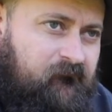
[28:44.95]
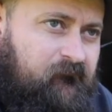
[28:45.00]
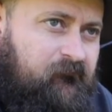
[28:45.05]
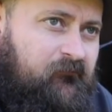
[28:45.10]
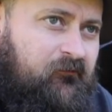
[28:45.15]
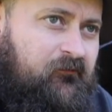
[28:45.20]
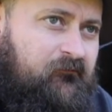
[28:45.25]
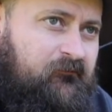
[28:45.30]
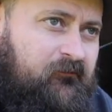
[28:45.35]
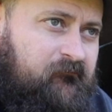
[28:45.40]

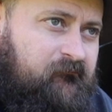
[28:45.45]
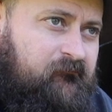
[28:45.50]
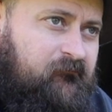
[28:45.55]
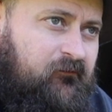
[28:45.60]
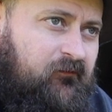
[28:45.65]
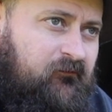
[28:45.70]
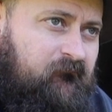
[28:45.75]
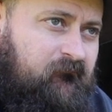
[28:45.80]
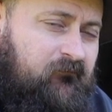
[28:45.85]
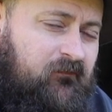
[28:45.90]
so it doesn't
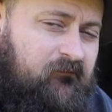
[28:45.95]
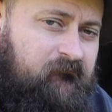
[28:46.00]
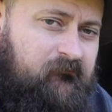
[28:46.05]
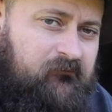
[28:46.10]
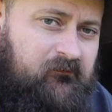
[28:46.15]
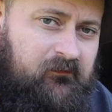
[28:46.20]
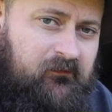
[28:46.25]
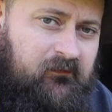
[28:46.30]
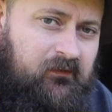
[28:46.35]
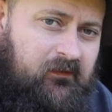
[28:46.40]
over
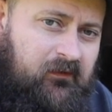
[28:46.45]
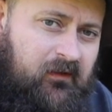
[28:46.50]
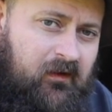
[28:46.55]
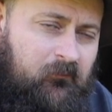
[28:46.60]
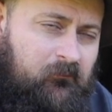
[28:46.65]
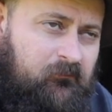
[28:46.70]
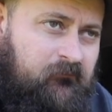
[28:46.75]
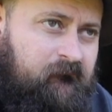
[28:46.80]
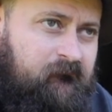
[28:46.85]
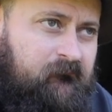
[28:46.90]
articulate
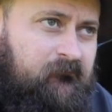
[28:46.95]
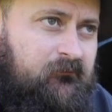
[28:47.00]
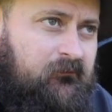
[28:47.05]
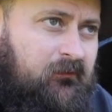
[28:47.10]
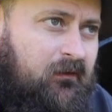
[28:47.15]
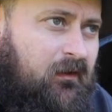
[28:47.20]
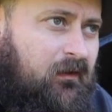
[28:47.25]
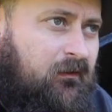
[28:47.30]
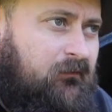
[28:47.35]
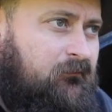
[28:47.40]
up into the
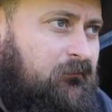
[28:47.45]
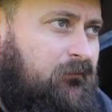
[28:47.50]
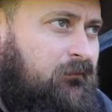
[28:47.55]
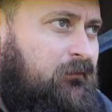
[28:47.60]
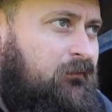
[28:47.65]
guard,